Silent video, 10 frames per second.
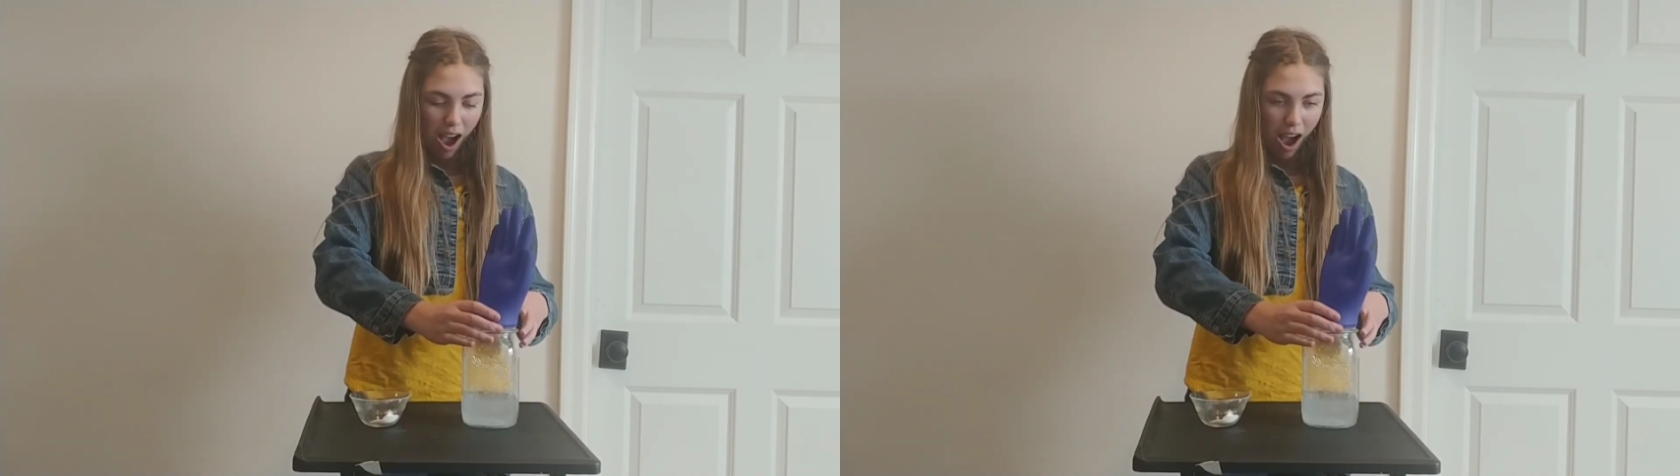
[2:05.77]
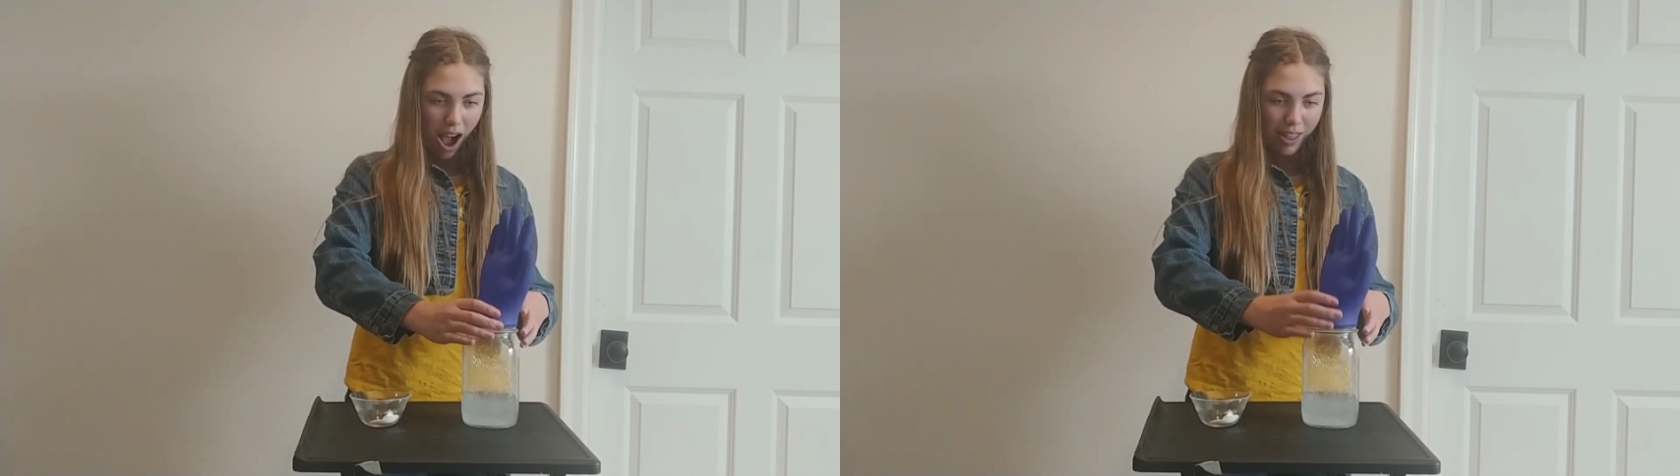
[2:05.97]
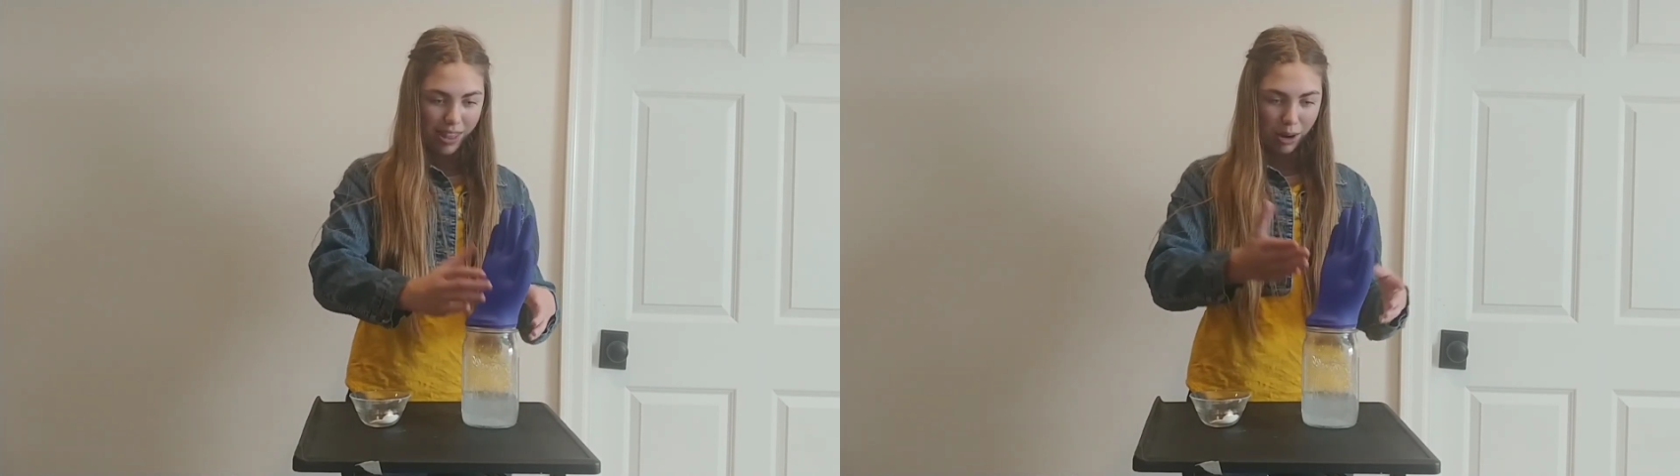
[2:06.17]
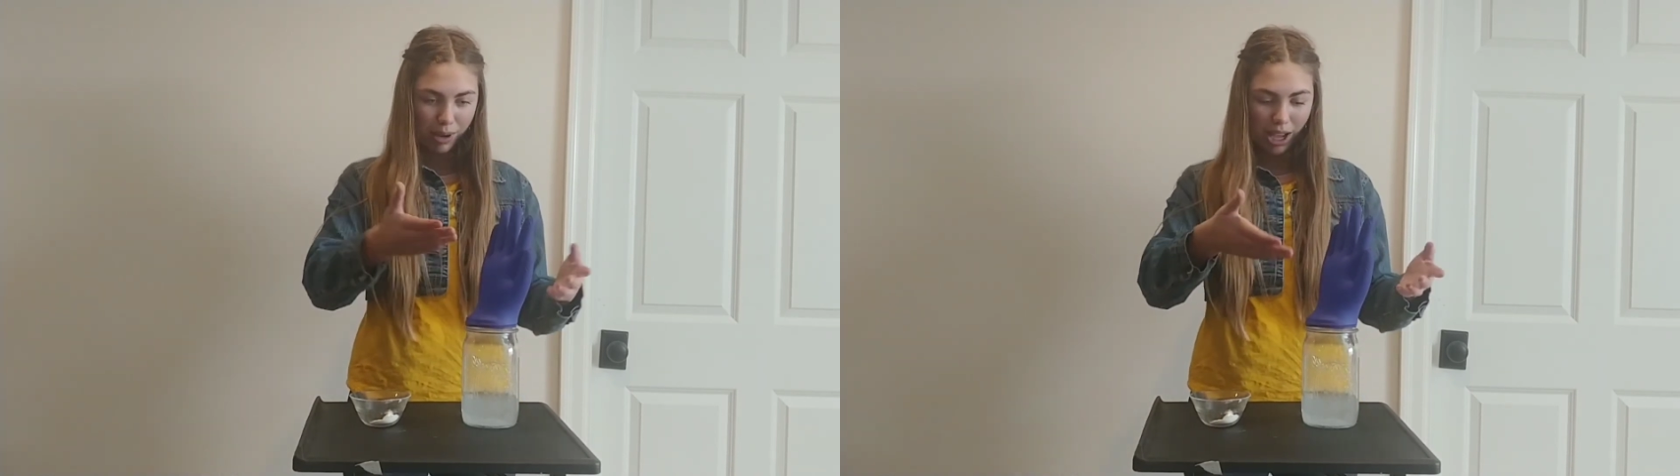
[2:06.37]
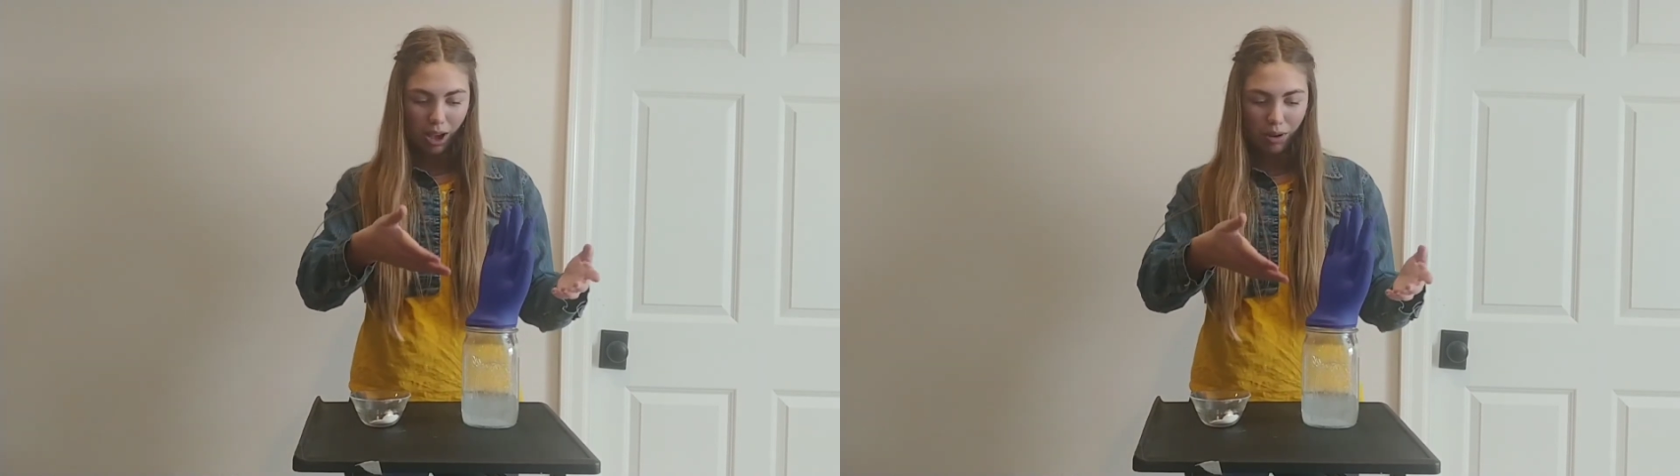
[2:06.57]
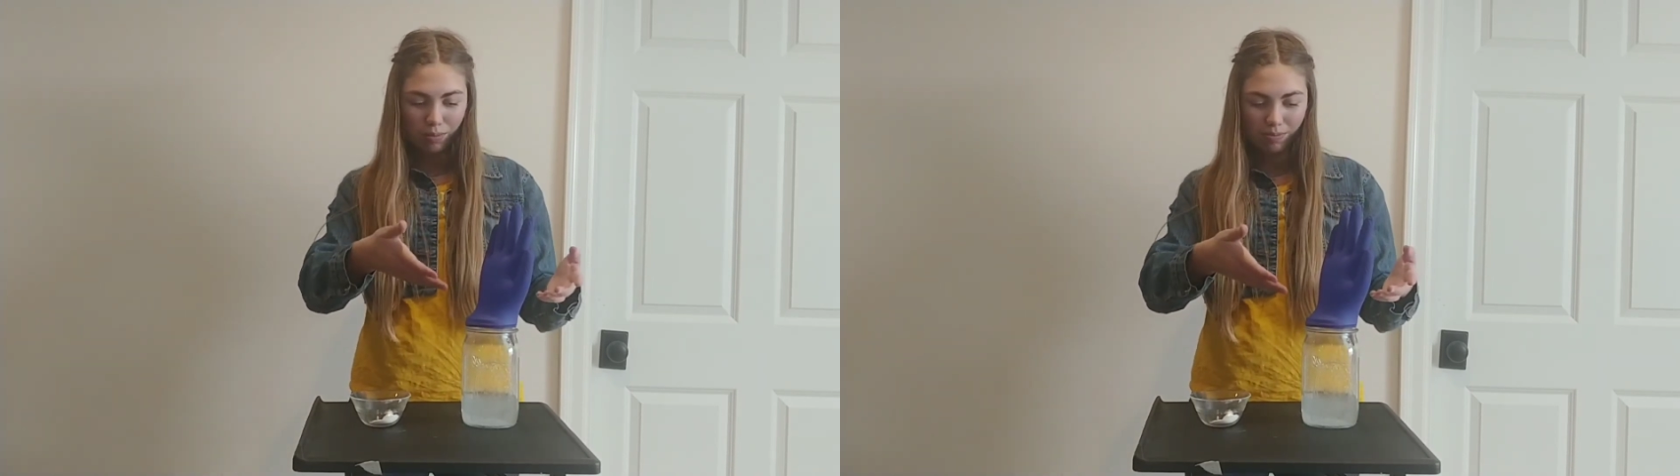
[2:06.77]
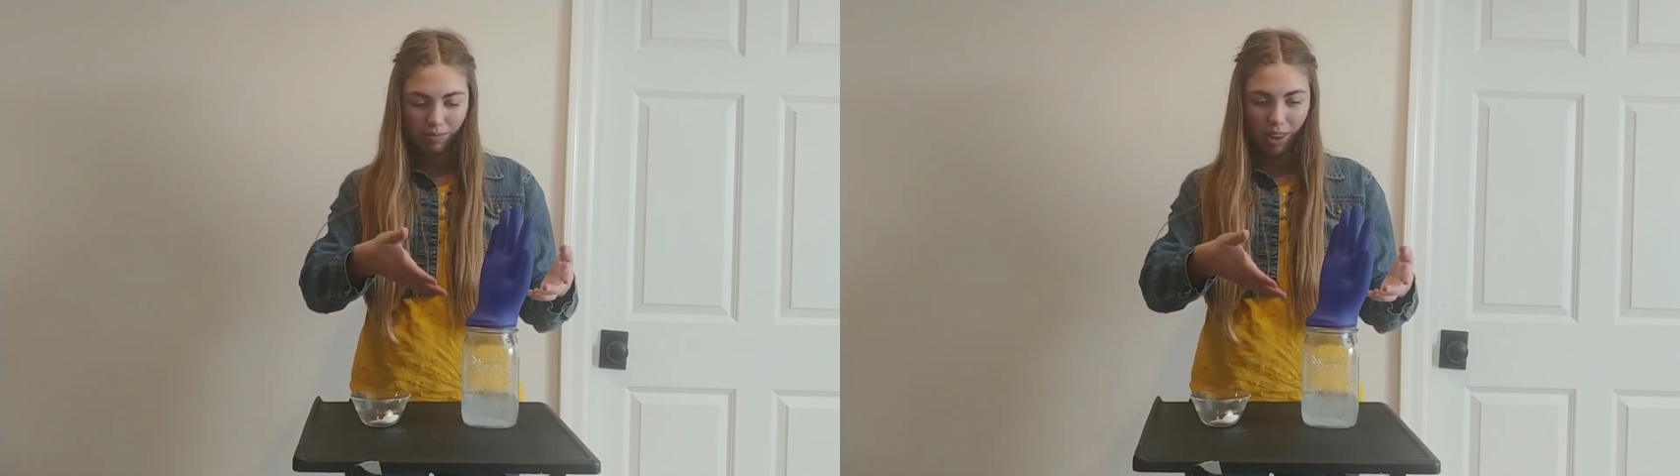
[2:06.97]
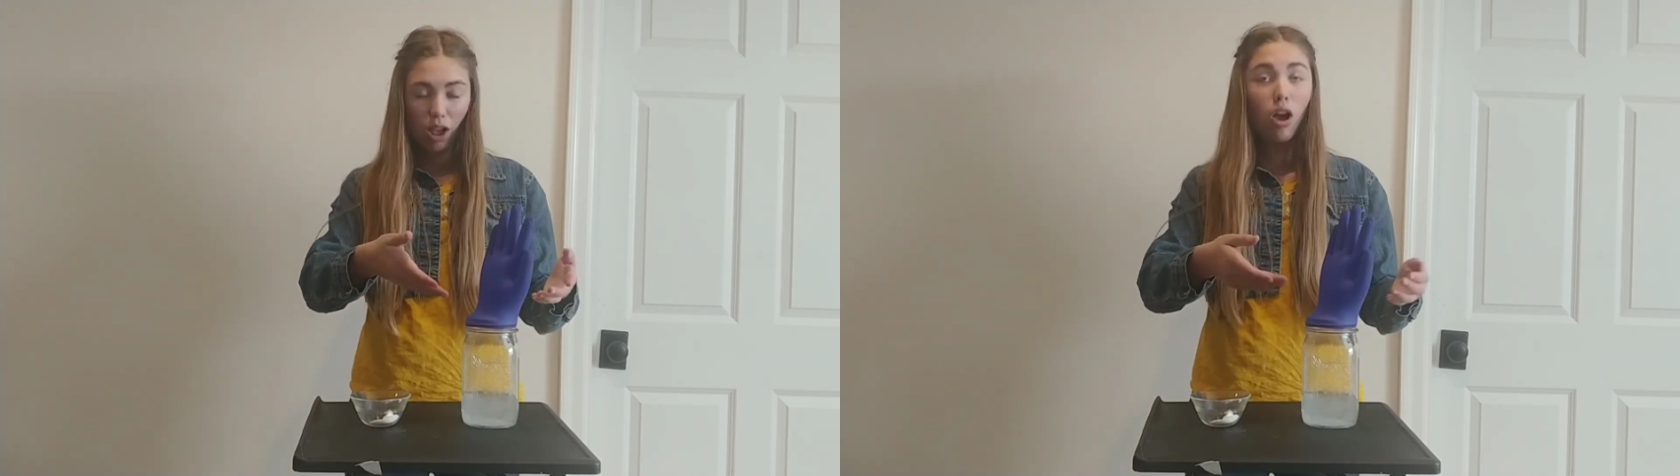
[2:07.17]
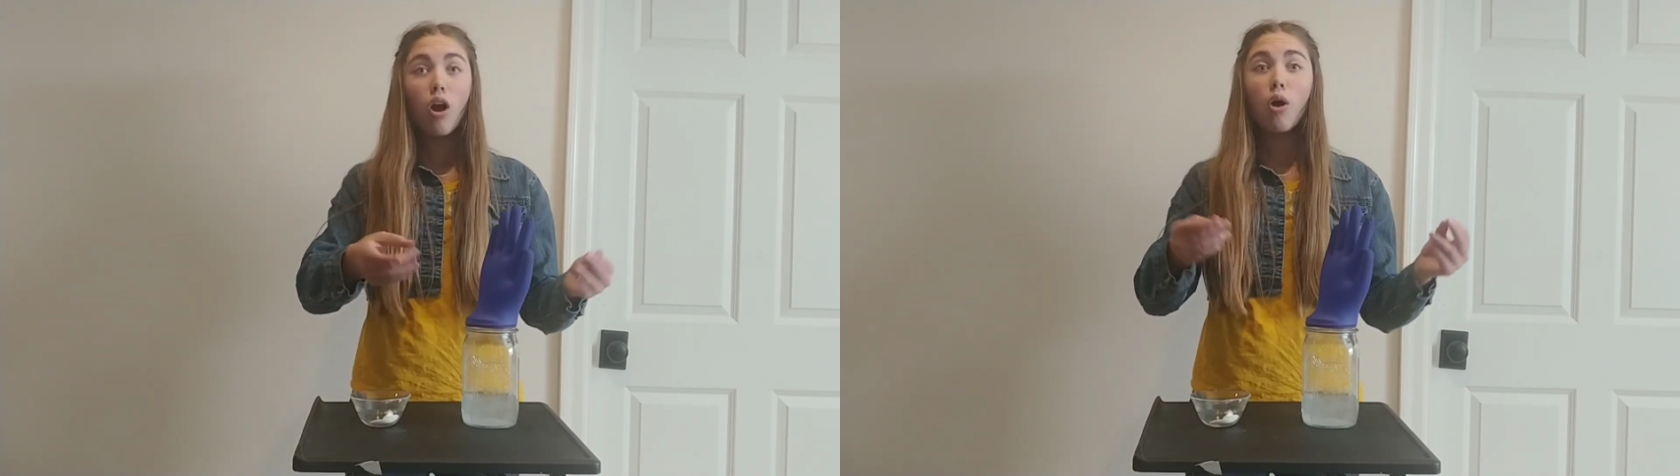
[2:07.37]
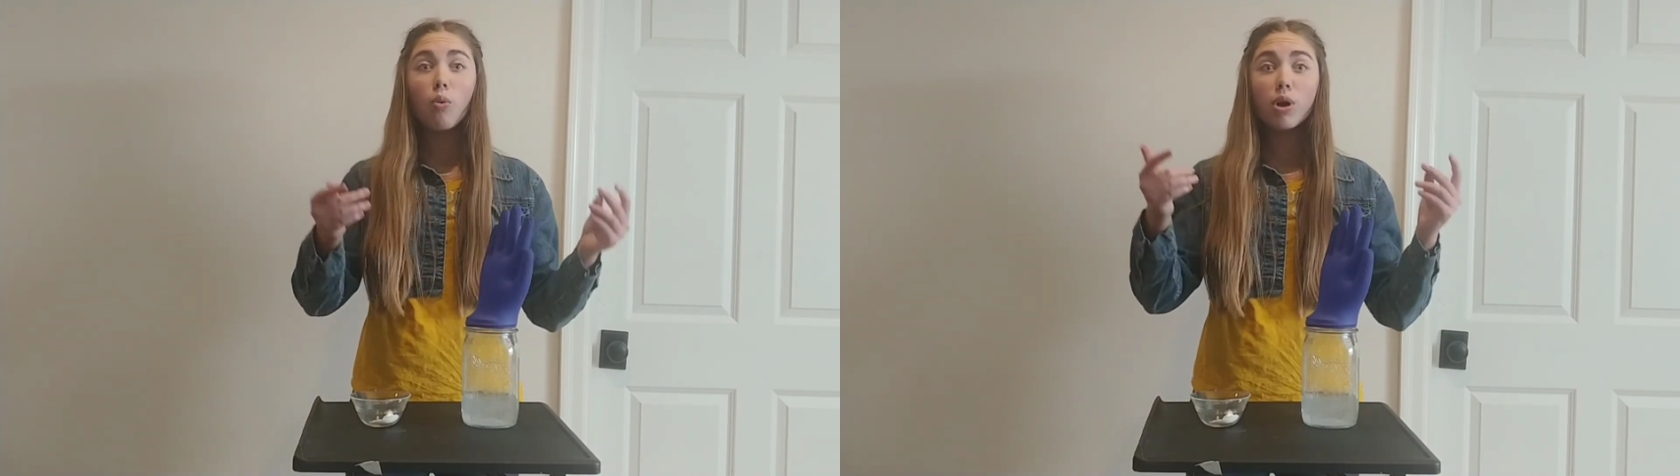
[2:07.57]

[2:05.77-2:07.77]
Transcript: And there we go. We